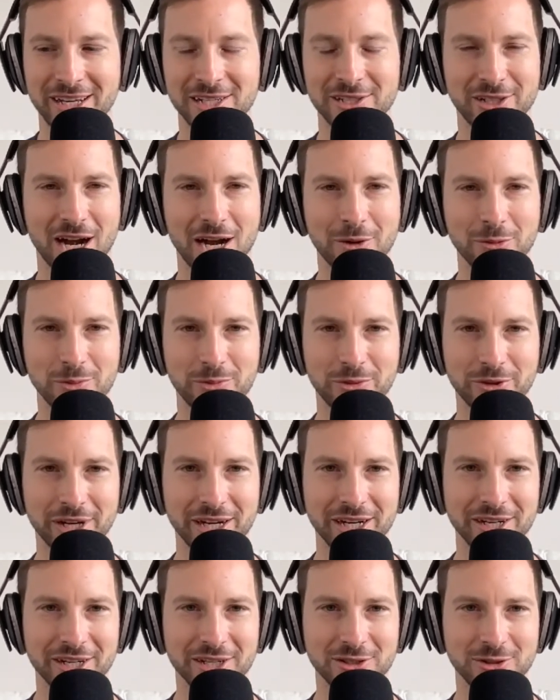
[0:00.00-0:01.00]
Scrabble
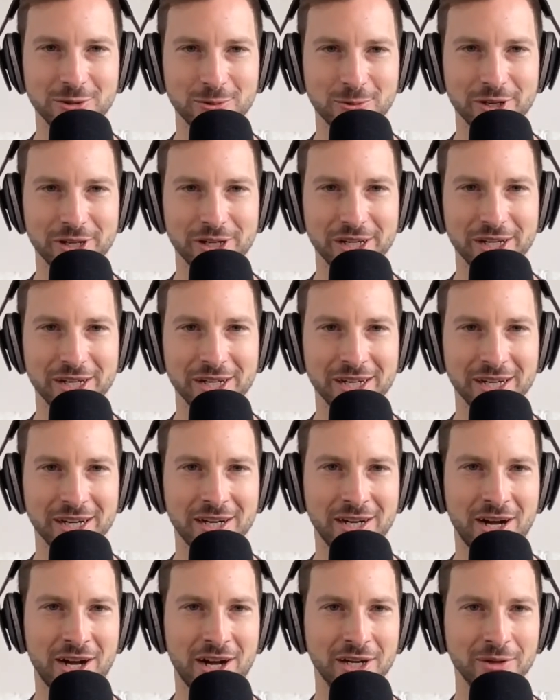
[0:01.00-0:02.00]
players were
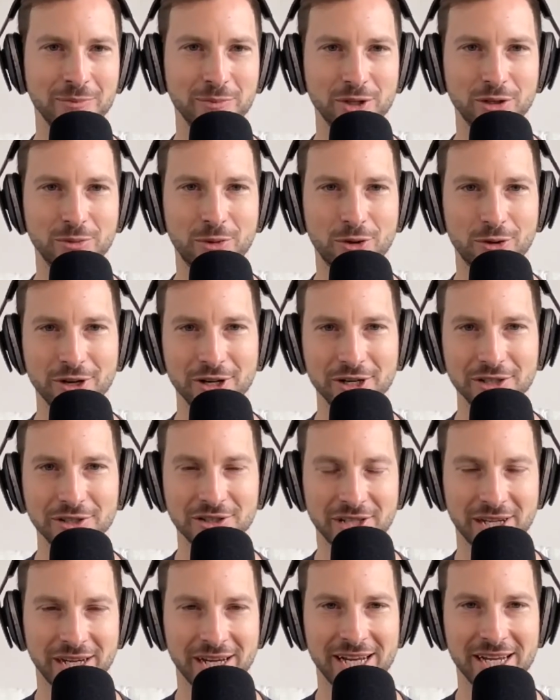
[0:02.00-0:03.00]
on
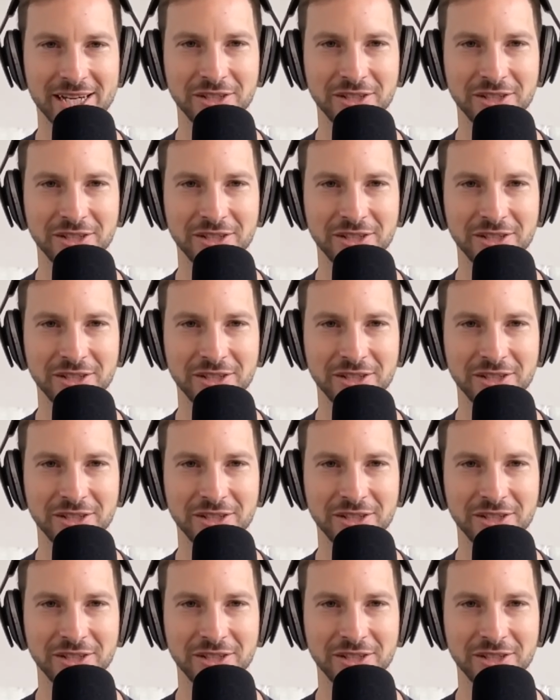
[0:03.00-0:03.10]
billboards and